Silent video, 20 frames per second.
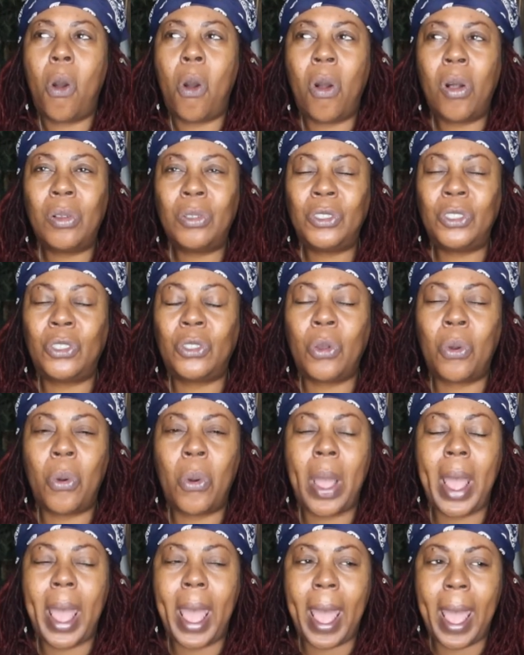
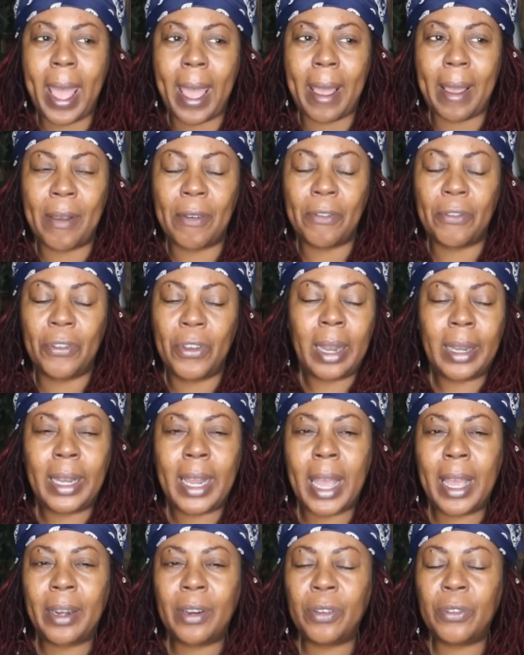also have a
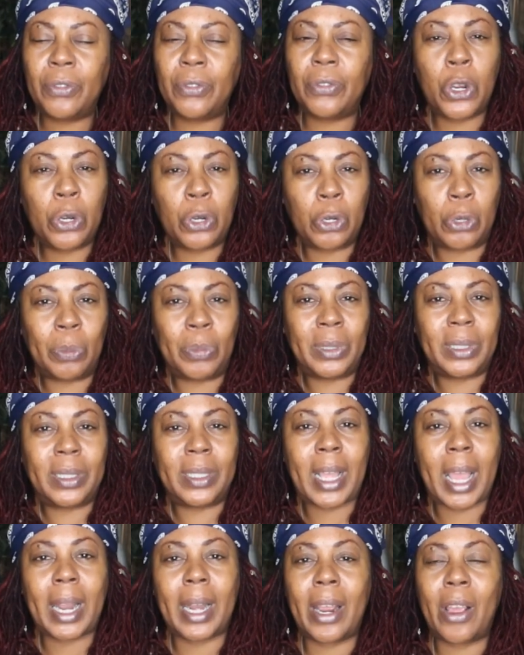lot of herbs
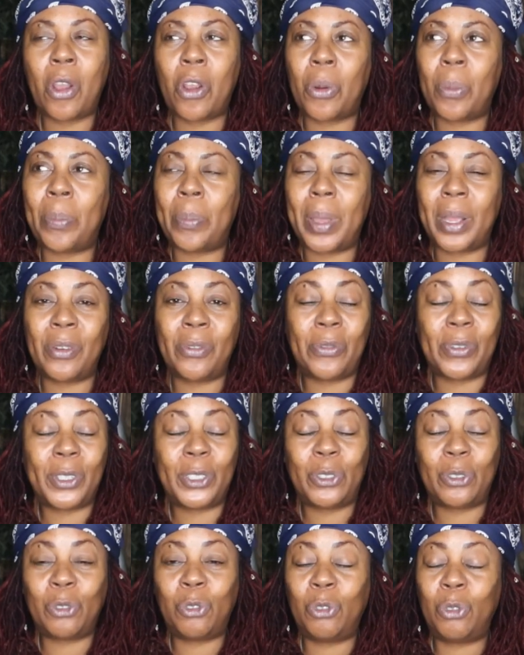that are
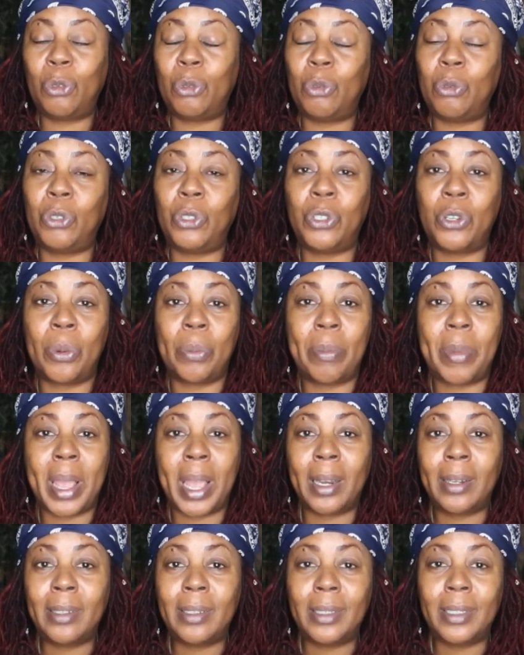beneficial to your
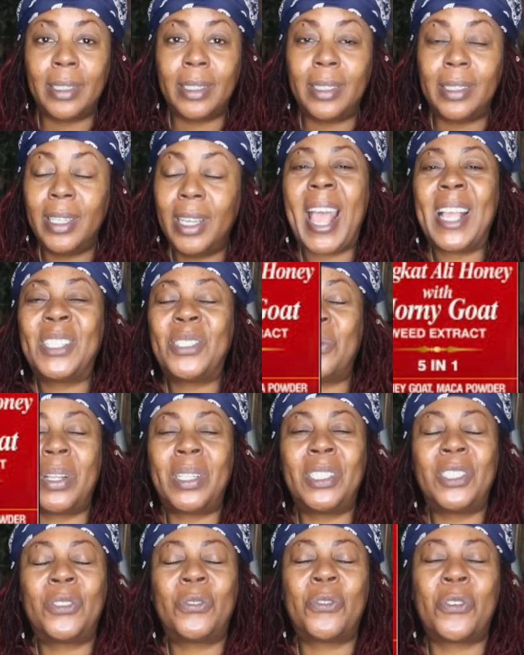manhood as
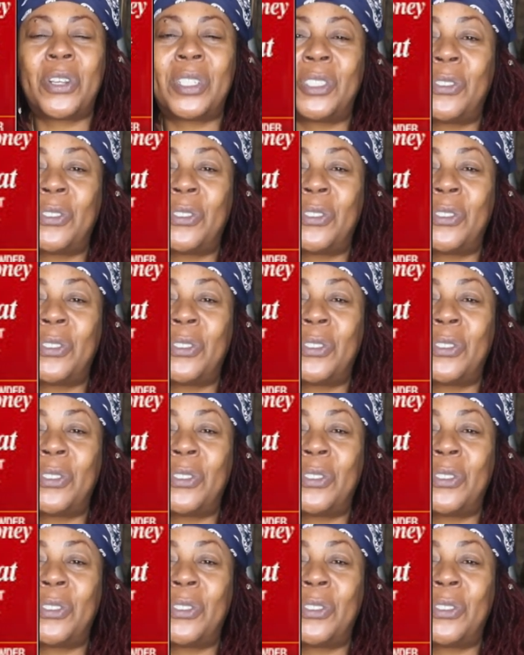well as for